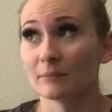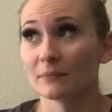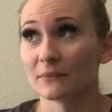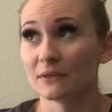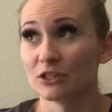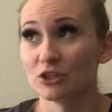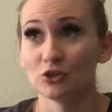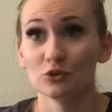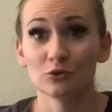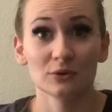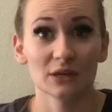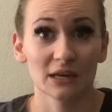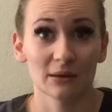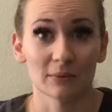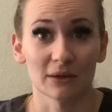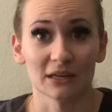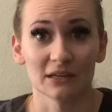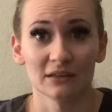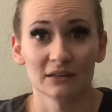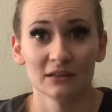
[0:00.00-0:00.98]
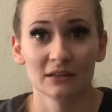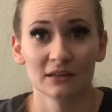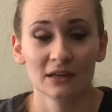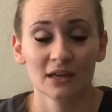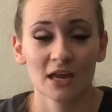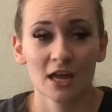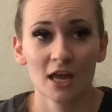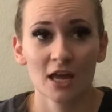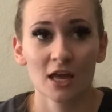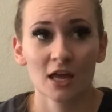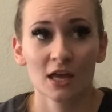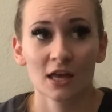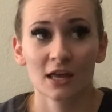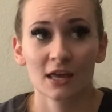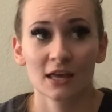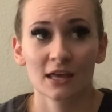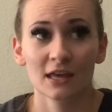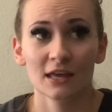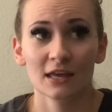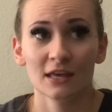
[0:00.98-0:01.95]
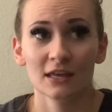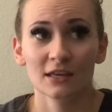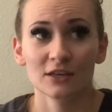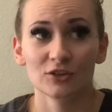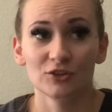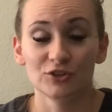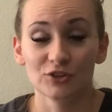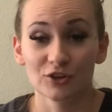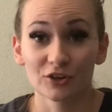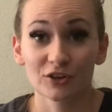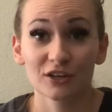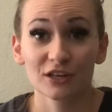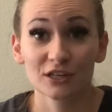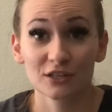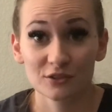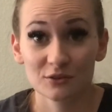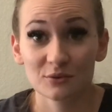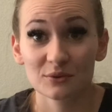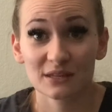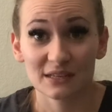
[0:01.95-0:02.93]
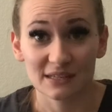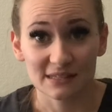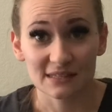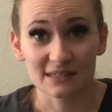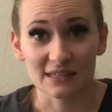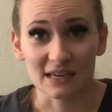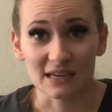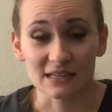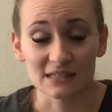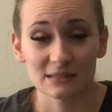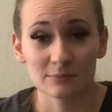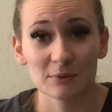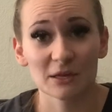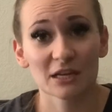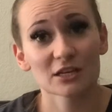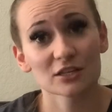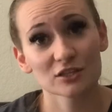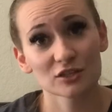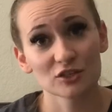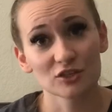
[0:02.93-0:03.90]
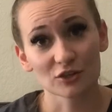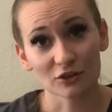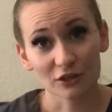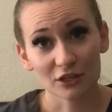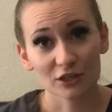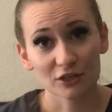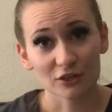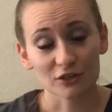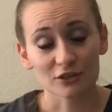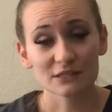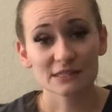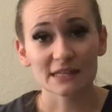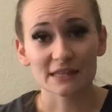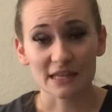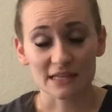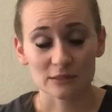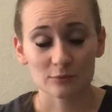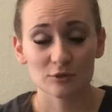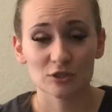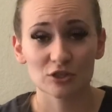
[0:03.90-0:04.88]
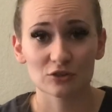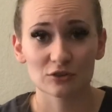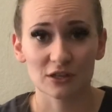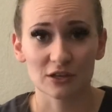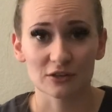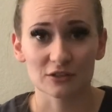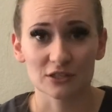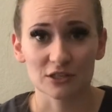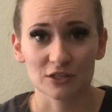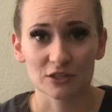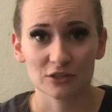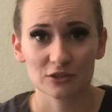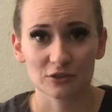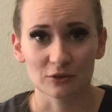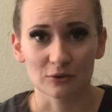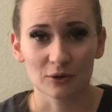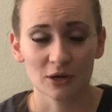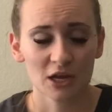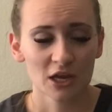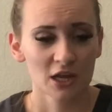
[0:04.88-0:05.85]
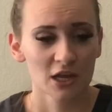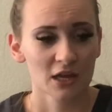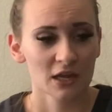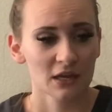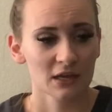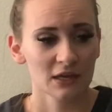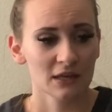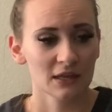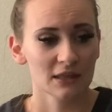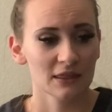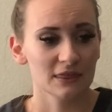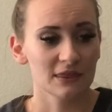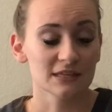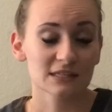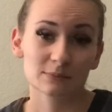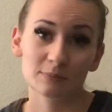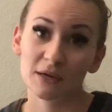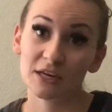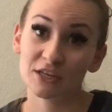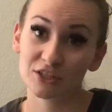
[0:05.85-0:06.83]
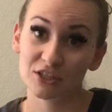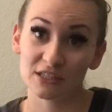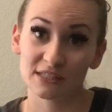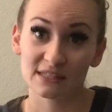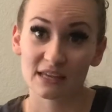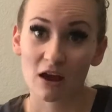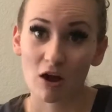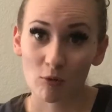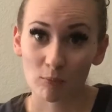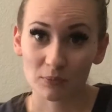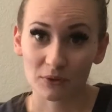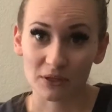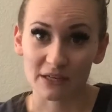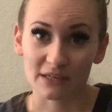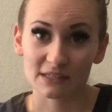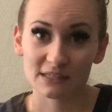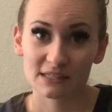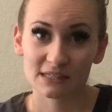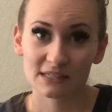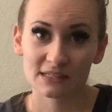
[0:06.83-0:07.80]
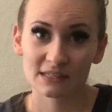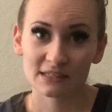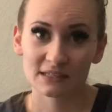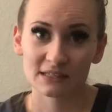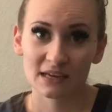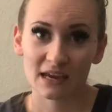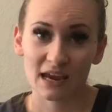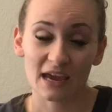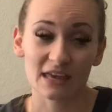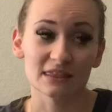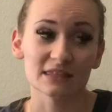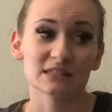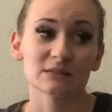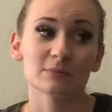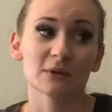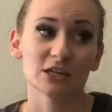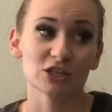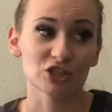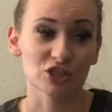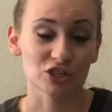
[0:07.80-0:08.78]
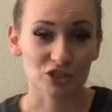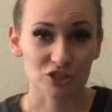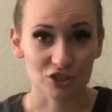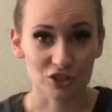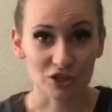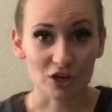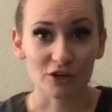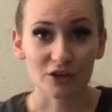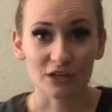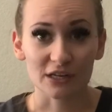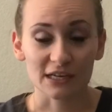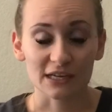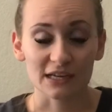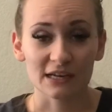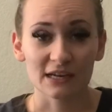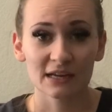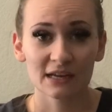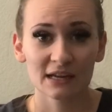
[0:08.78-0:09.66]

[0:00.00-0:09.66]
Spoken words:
you name it. You're gonna do these things because you're a nurse and that's what you're there to do. This patient's helpless and this patient's dirty,